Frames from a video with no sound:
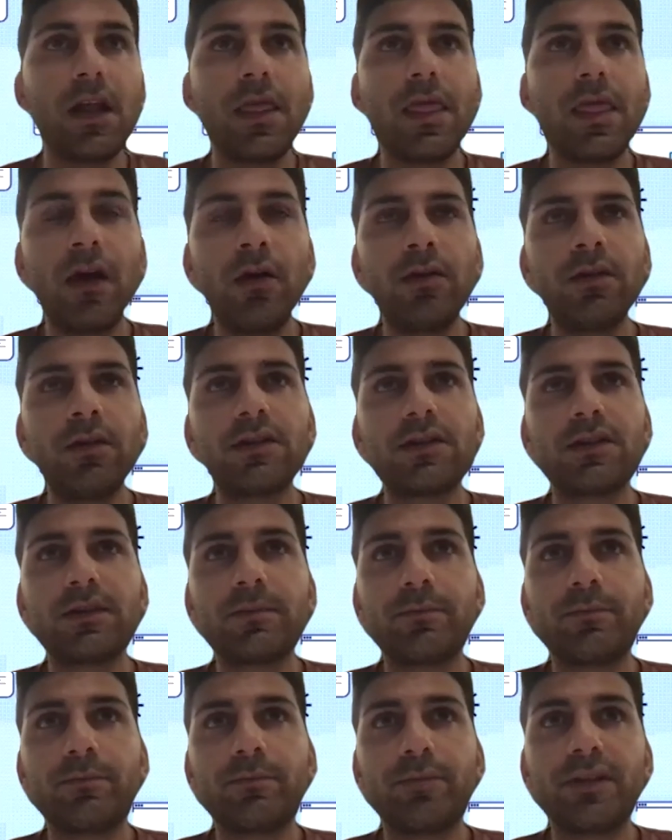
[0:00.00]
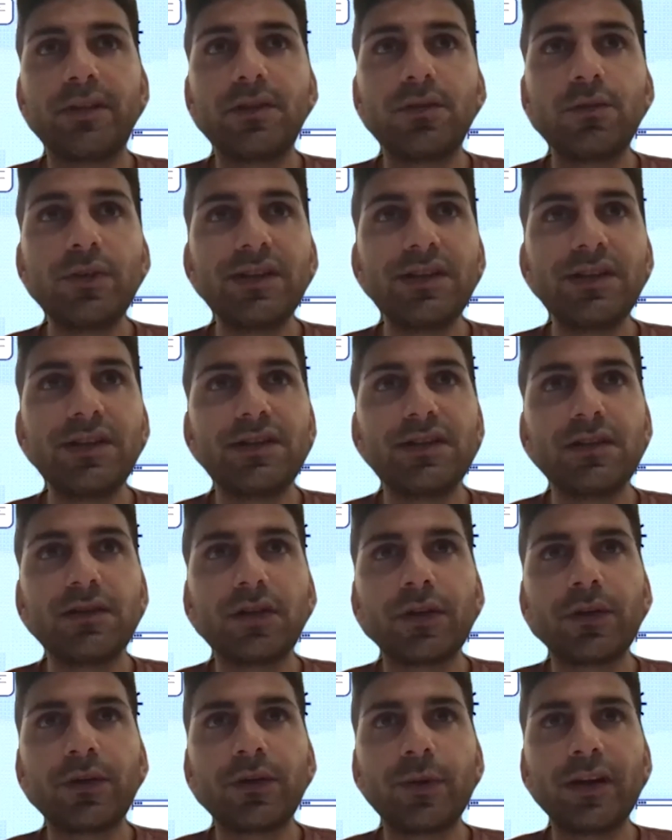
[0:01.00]
Now there's a between
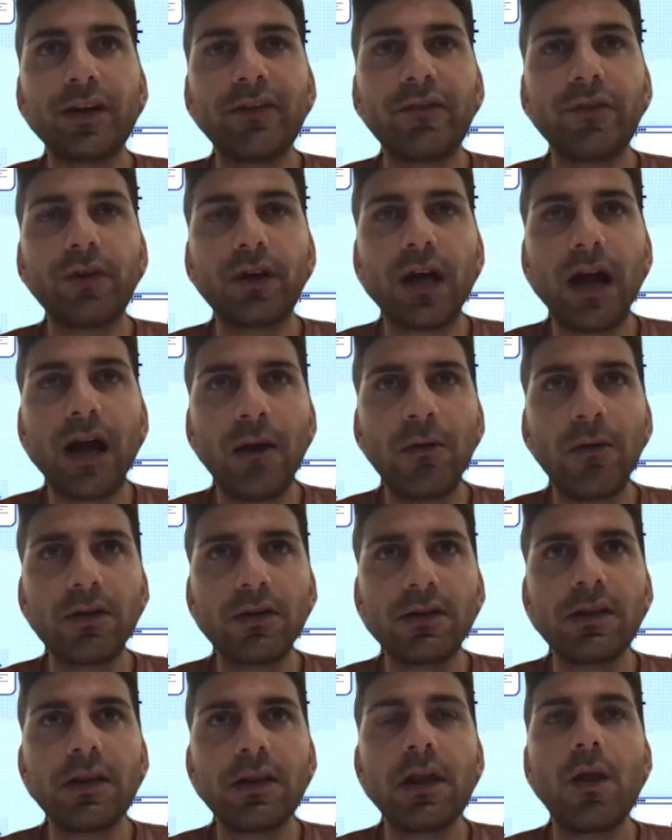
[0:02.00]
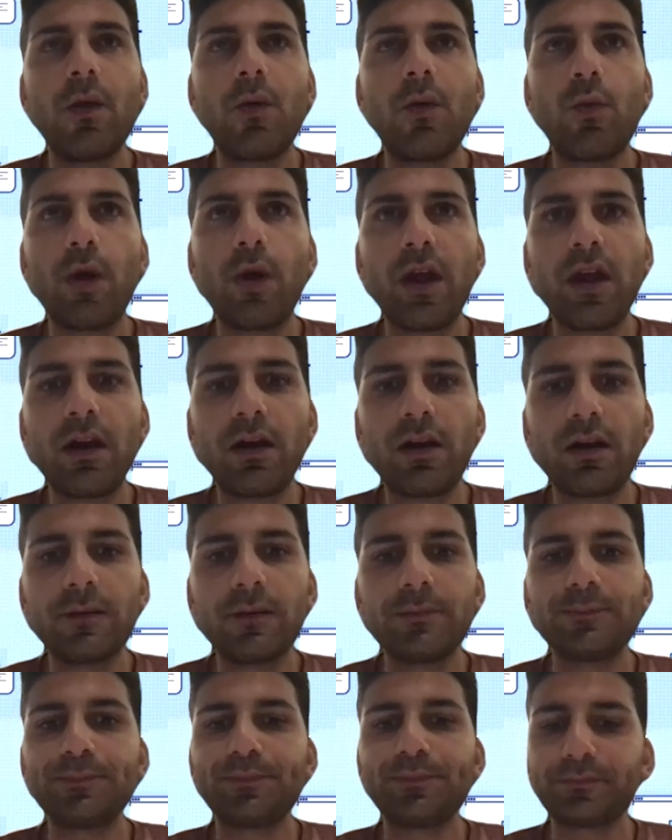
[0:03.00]
0 to 24 hours where
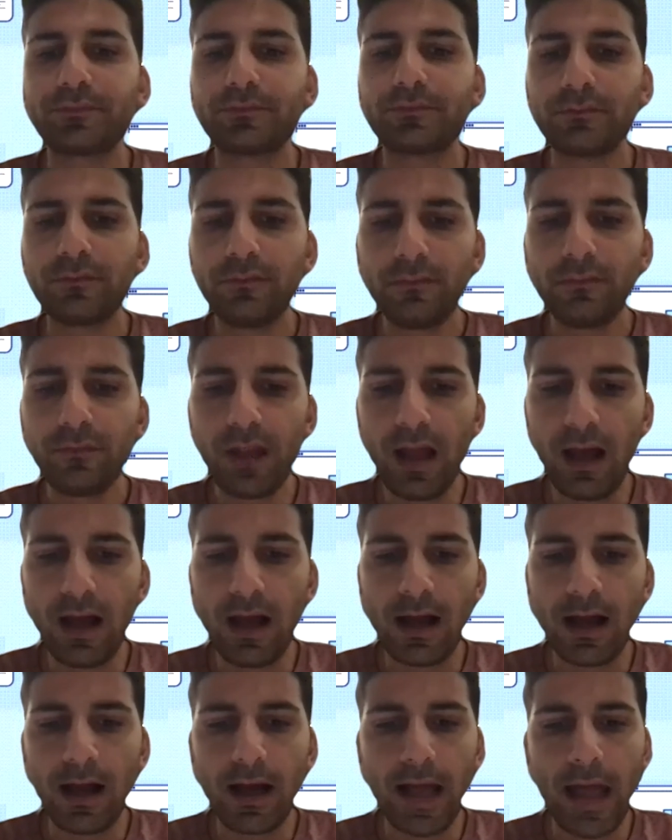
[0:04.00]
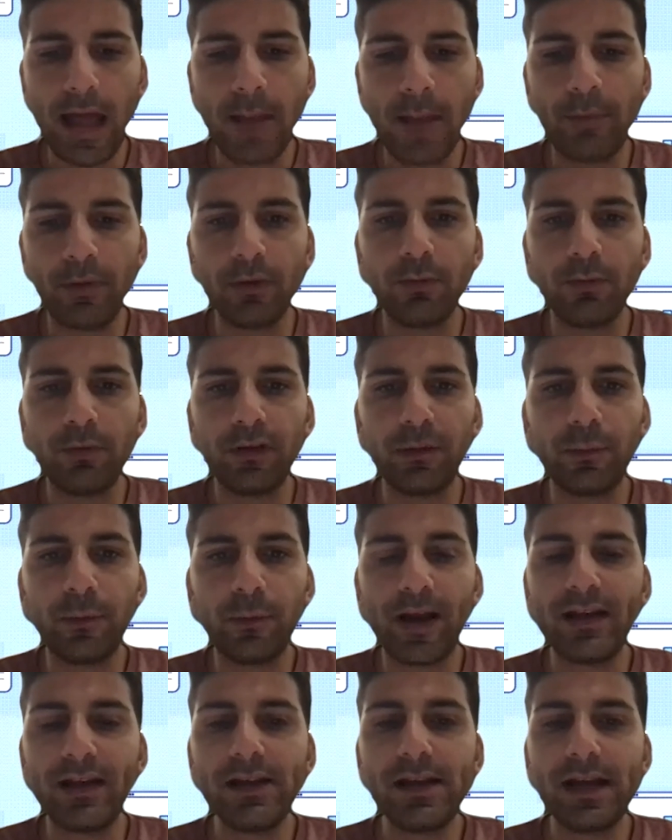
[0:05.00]
Apple will
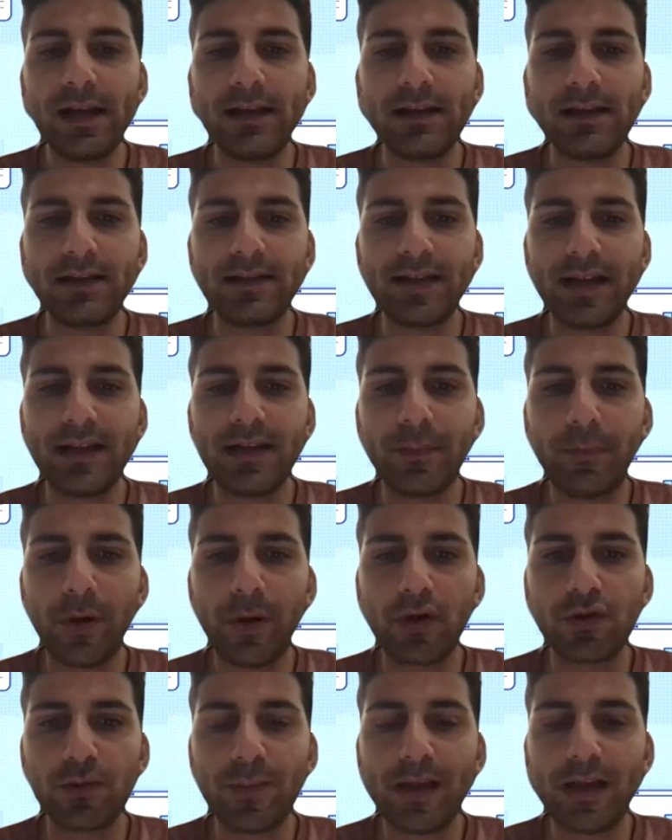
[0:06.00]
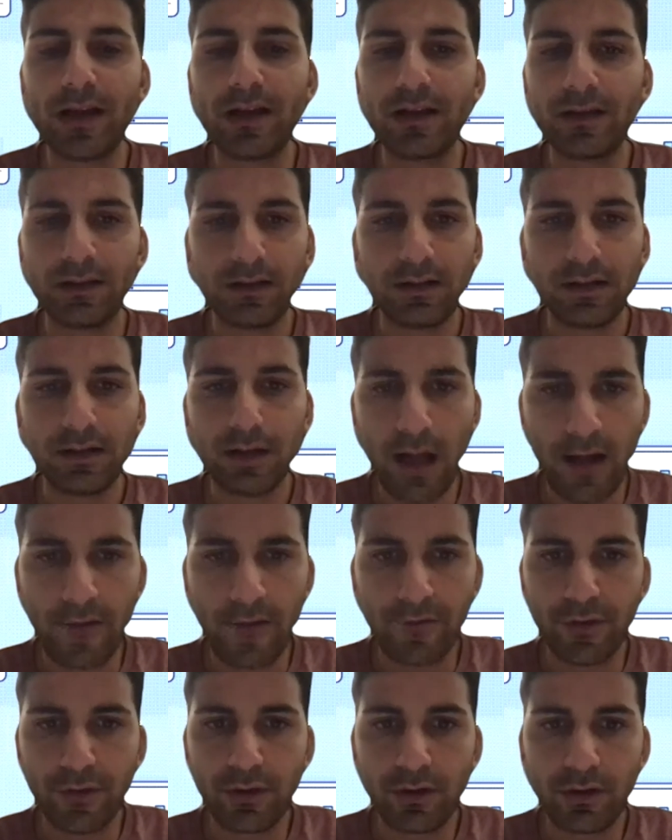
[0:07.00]
wait and send a post back
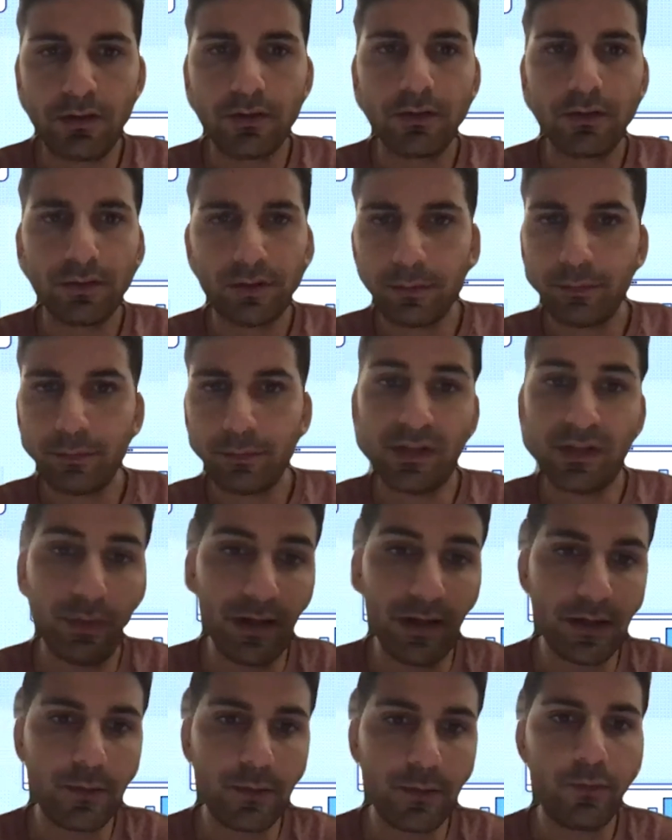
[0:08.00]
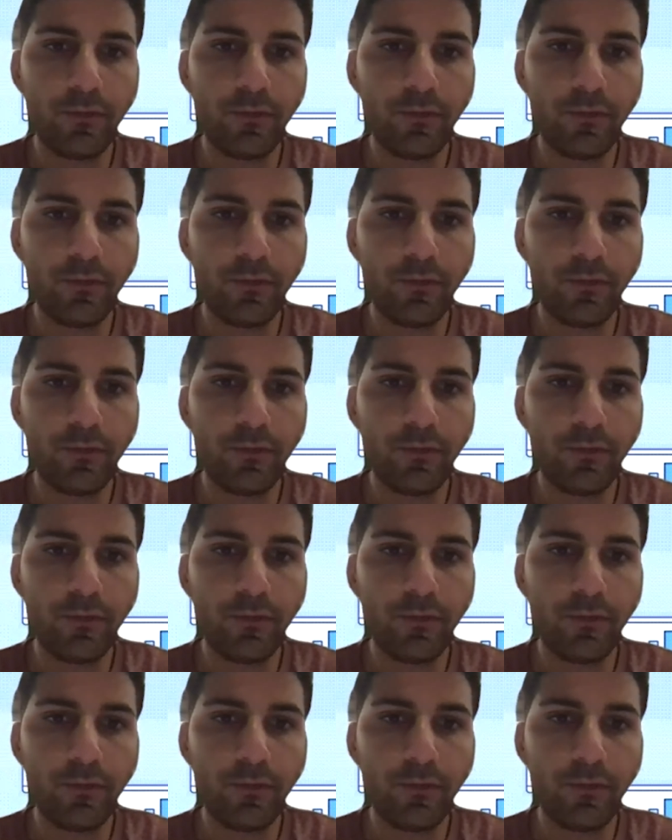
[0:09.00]
after between